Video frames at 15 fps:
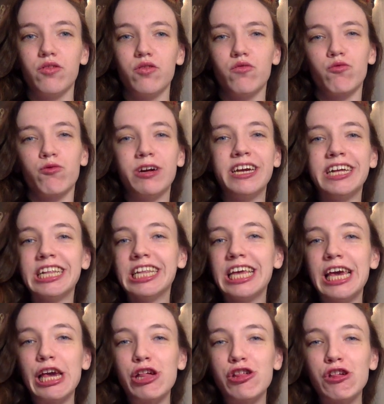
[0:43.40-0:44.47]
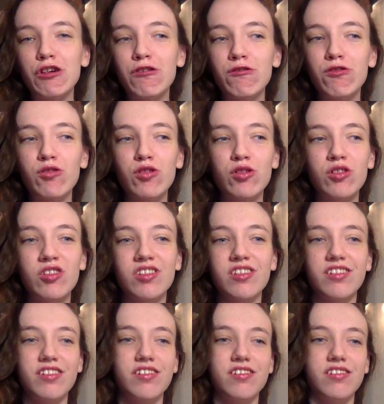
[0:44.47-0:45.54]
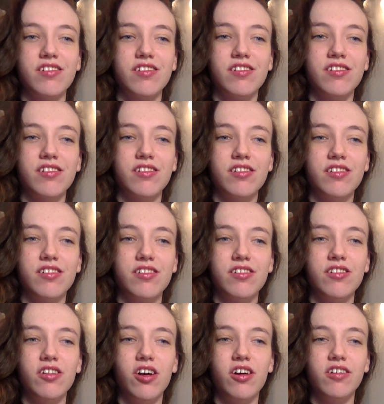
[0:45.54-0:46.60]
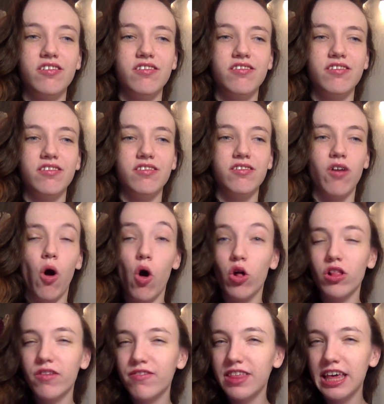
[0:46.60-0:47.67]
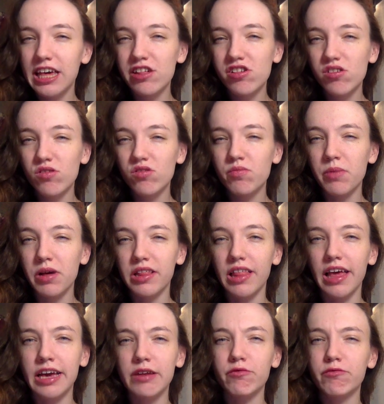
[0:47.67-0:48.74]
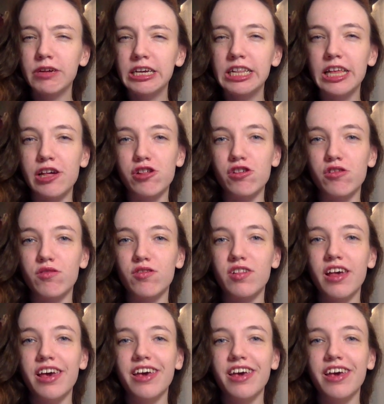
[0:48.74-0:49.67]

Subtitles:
real issues, not all of the issues, but like real issues.